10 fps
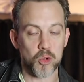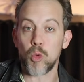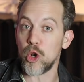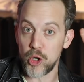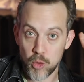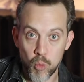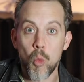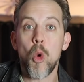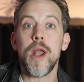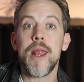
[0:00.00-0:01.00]
We're going to do
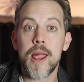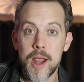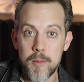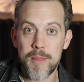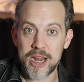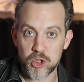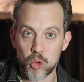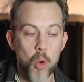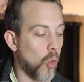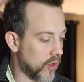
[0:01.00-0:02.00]
one major
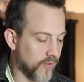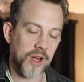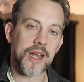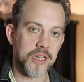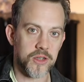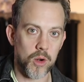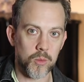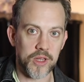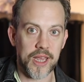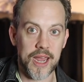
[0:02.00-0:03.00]
chord for getting started
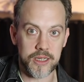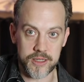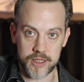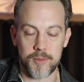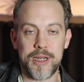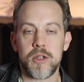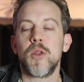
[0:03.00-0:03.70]
with the CAGED system here.